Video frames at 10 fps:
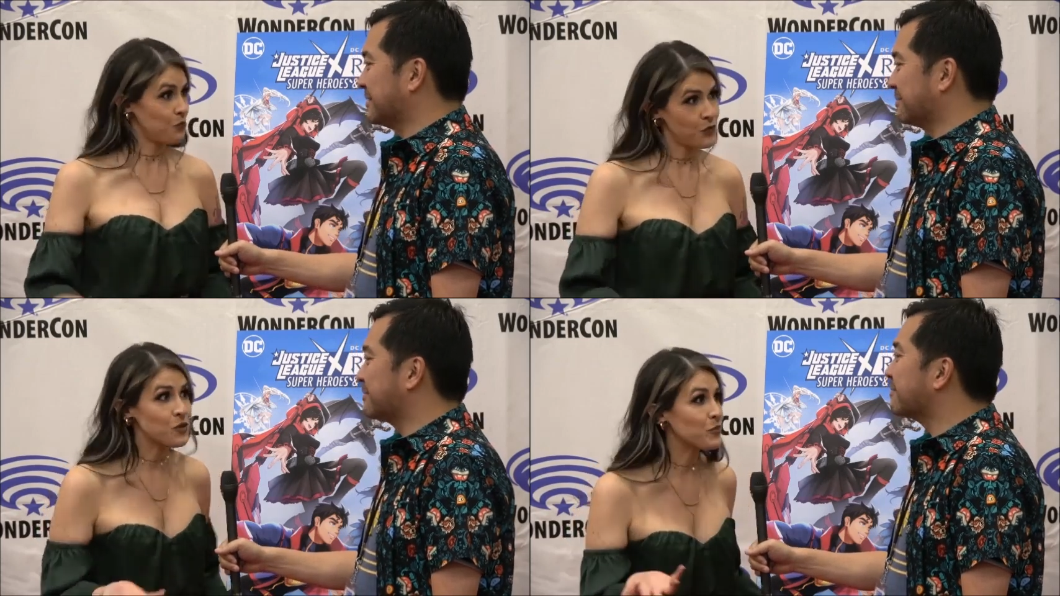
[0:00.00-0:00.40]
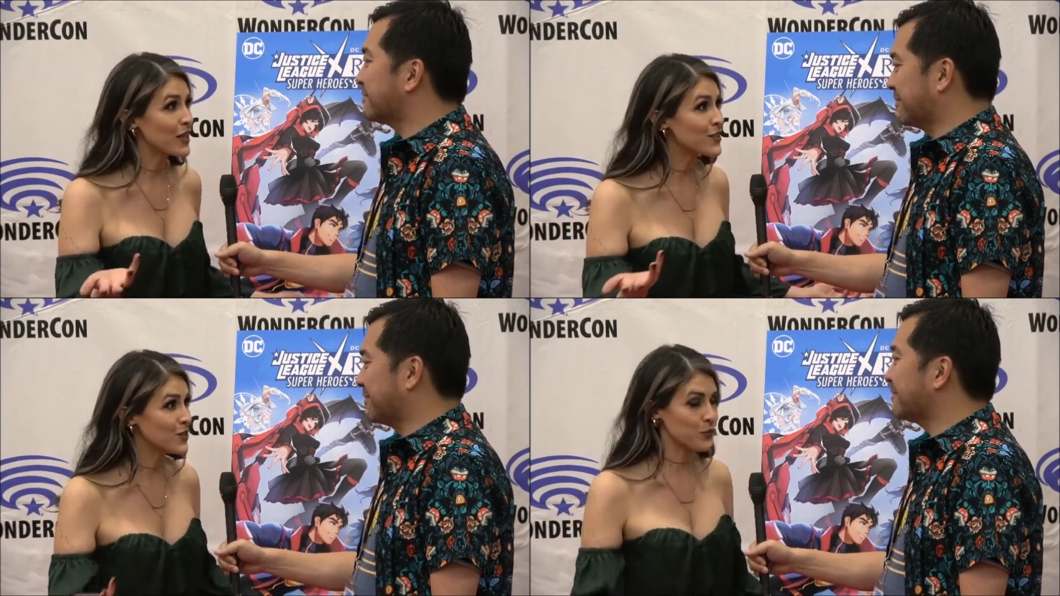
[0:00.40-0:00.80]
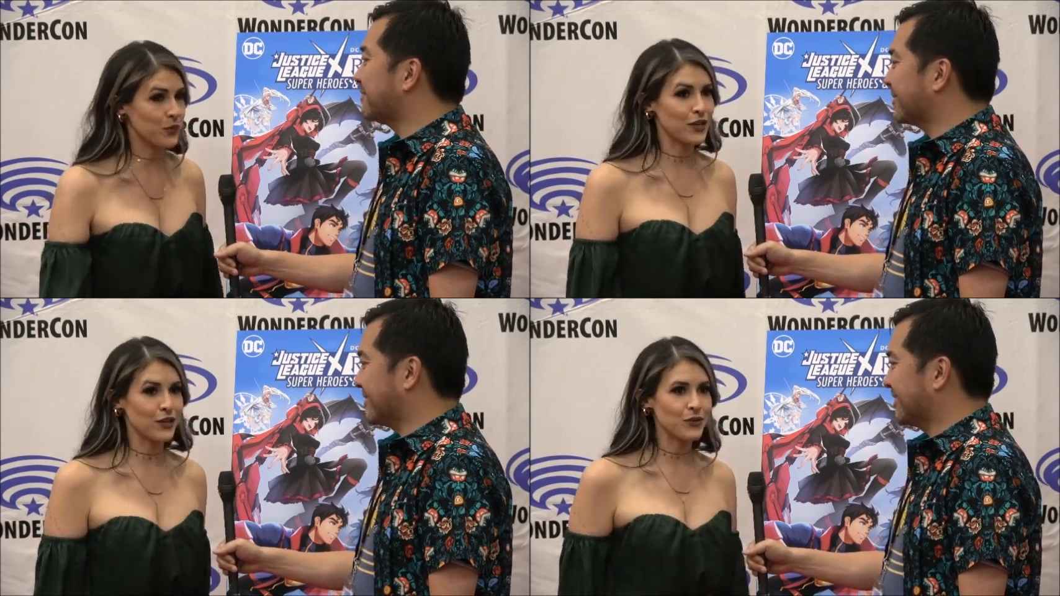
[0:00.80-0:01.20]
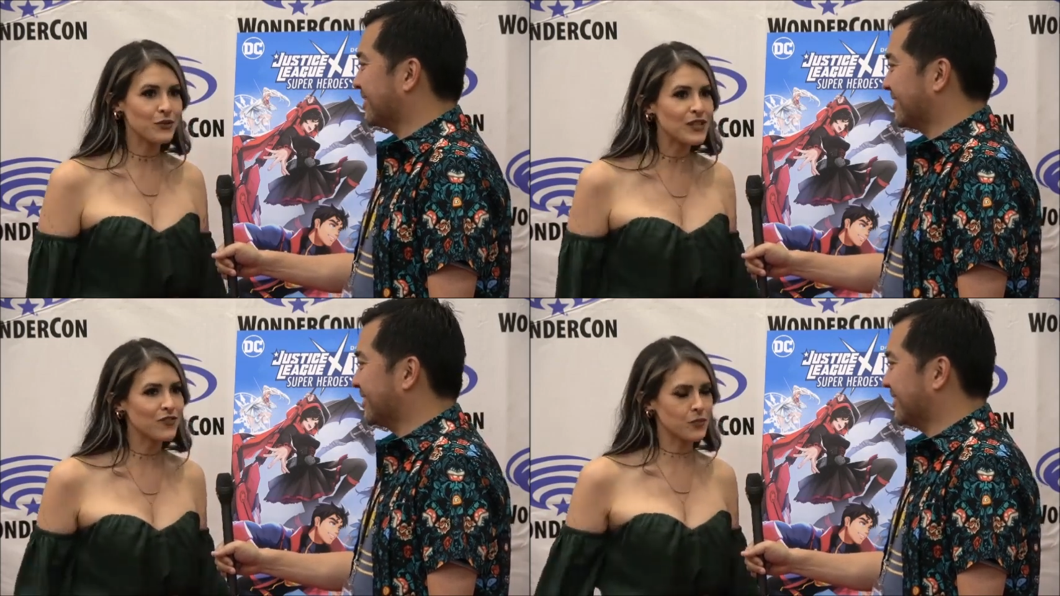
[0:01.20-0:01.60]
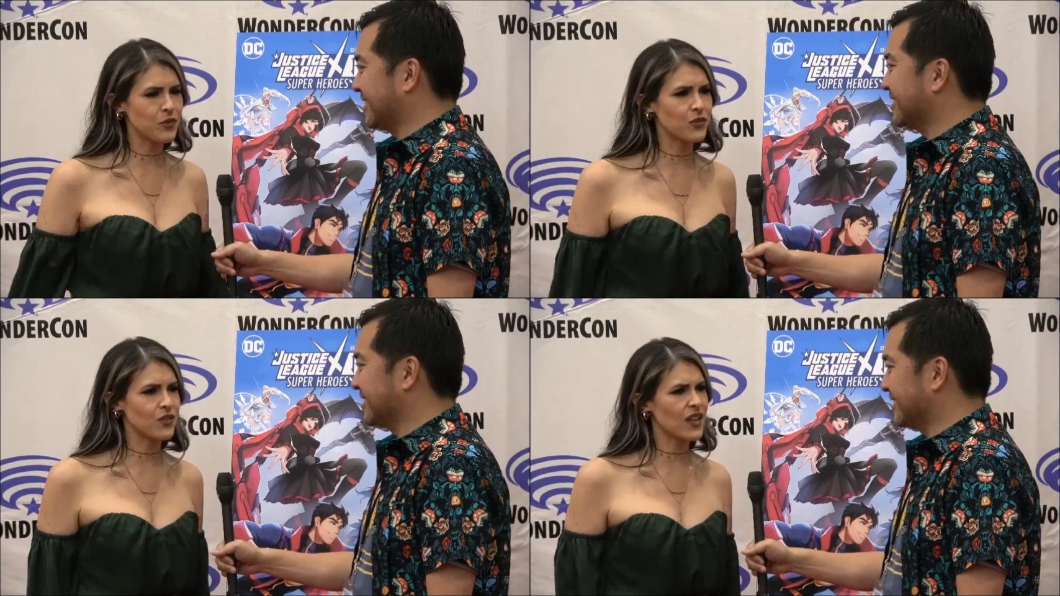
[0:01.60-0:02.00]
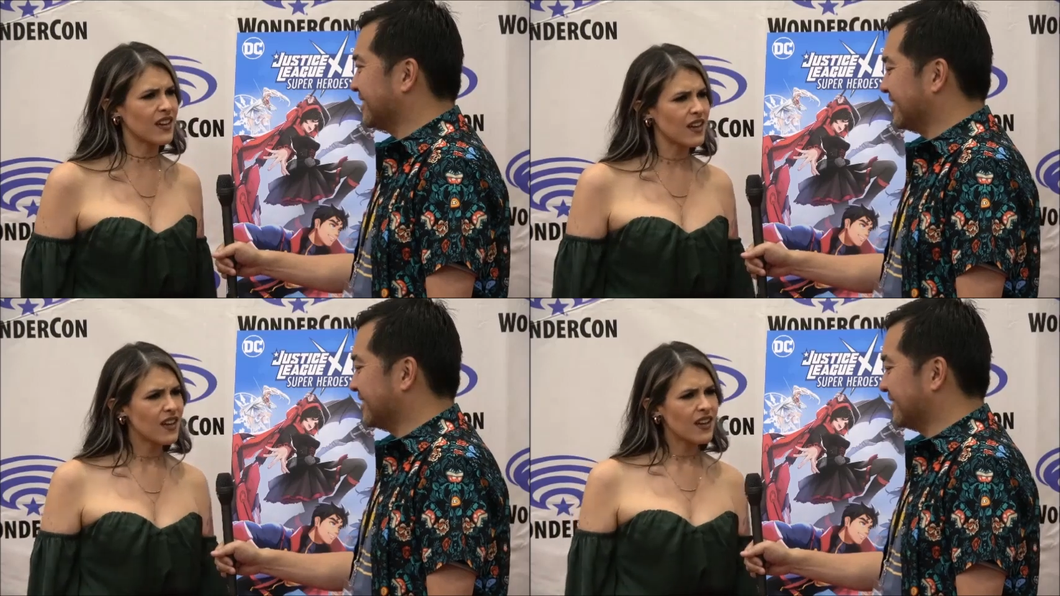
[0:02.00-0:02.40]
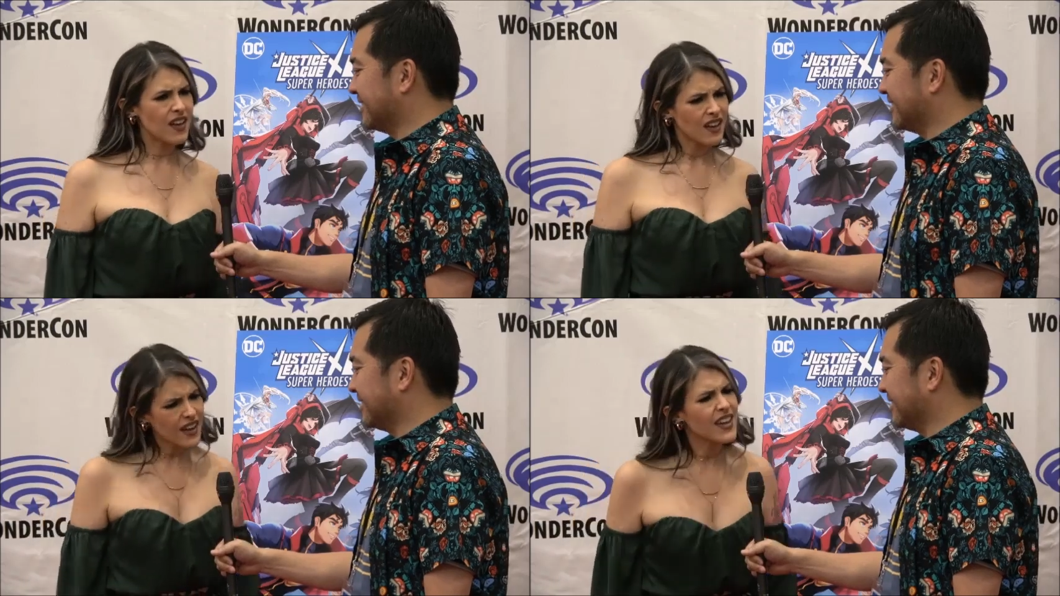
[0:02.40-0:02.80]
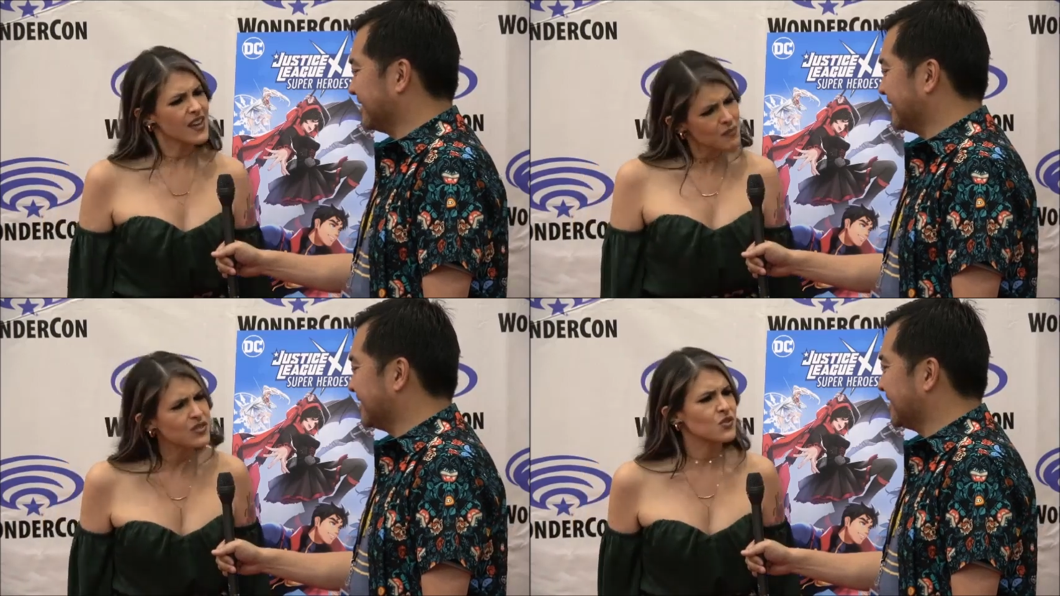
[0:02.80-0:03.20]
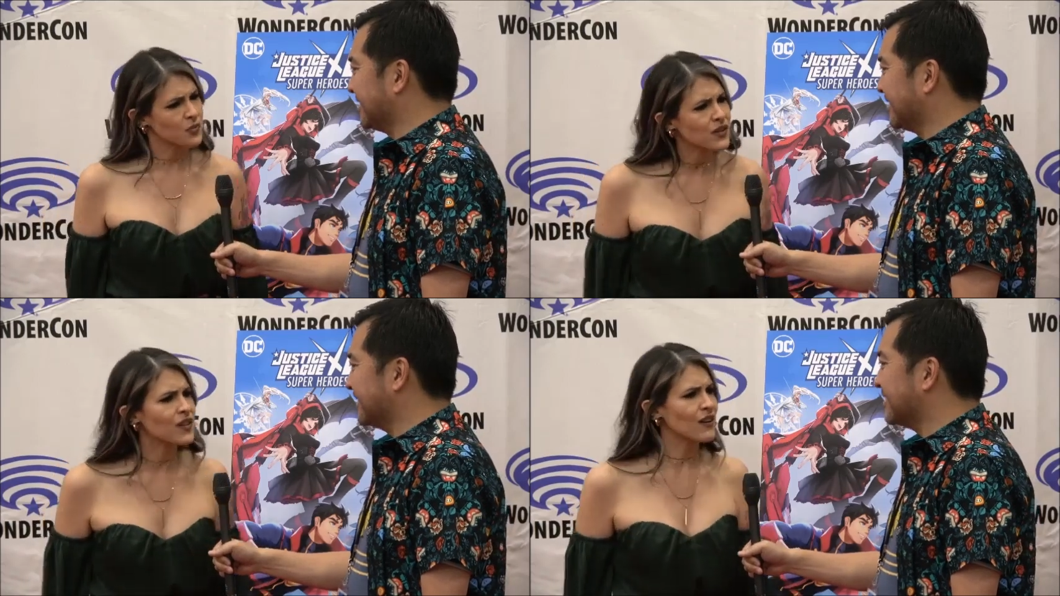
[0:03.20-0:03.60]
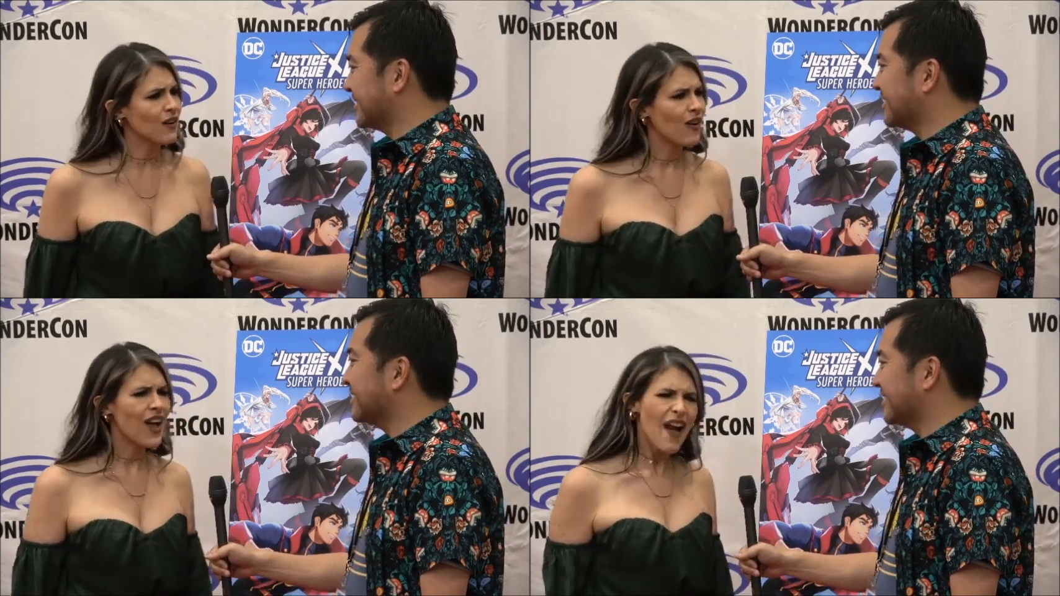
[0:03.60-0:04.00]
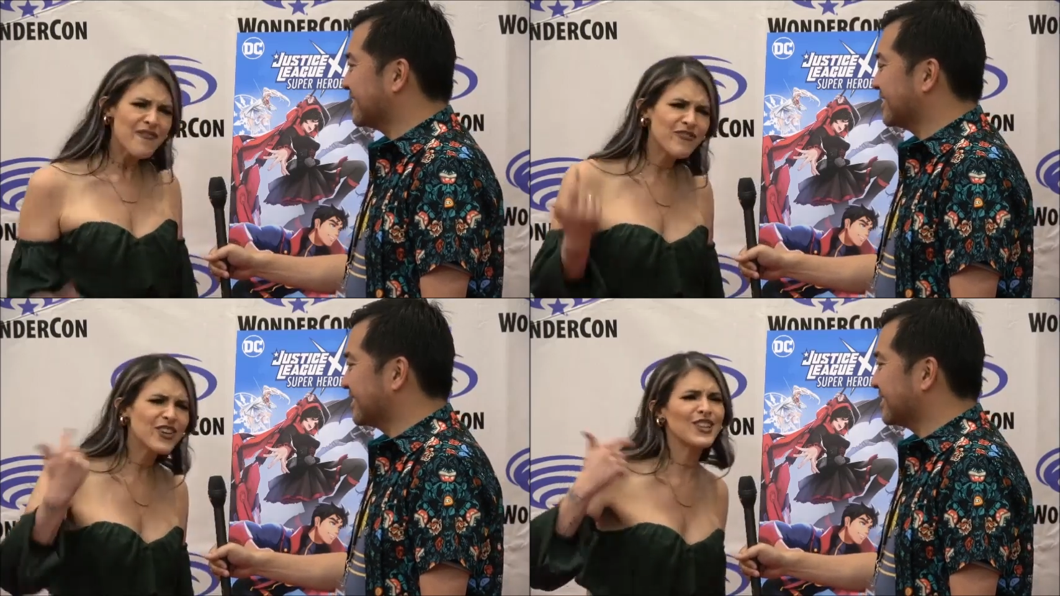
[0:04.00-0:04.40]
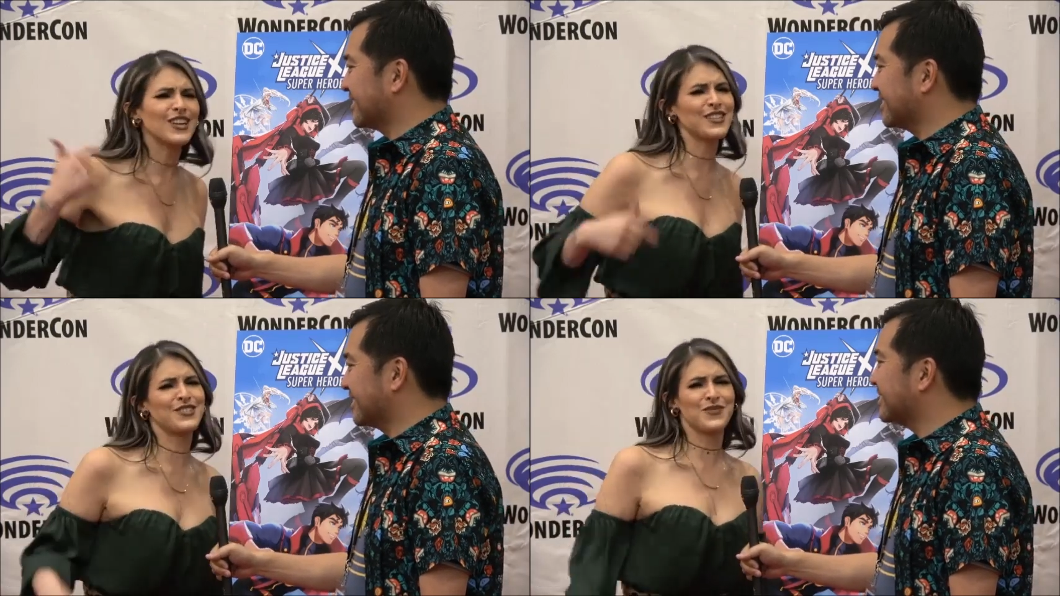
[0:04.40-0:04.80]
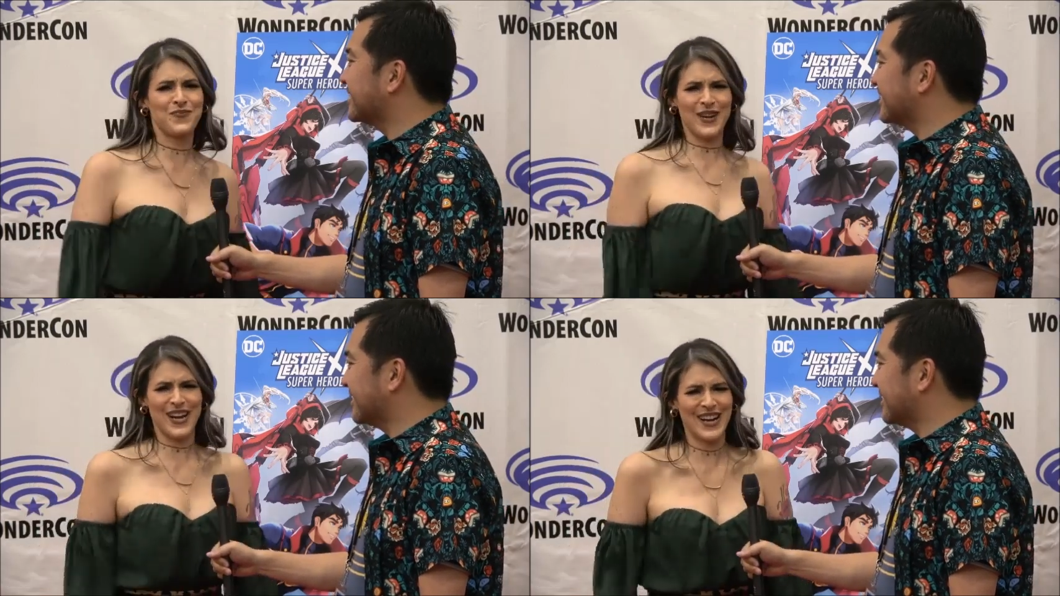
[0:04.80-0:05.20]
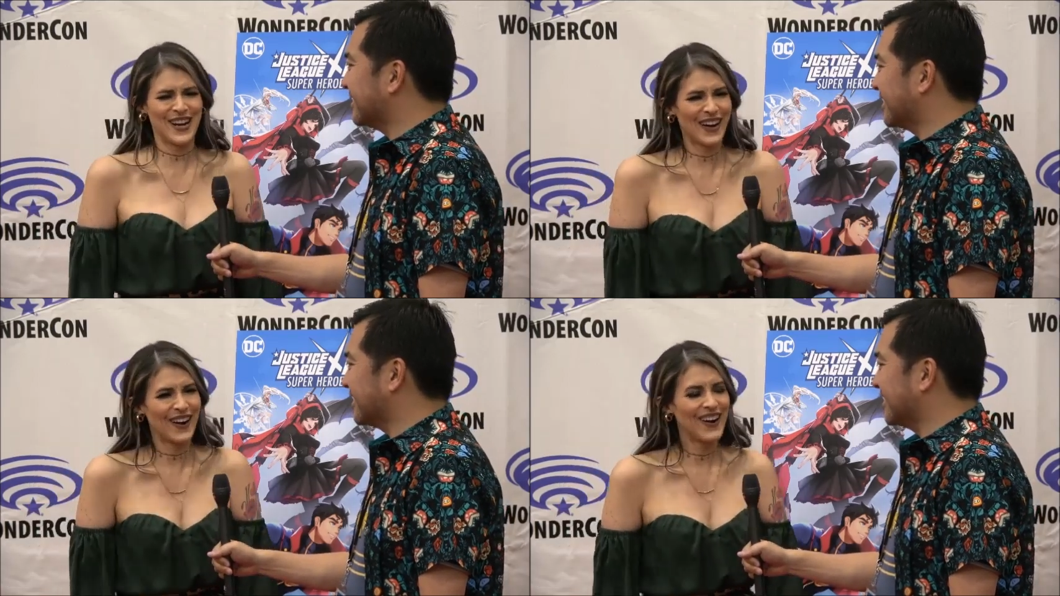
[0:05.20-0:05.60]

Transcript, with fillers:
Speaker 1: when you play a superhero, you leave the booth and you're like, I am a superhero. I feel like a superhero.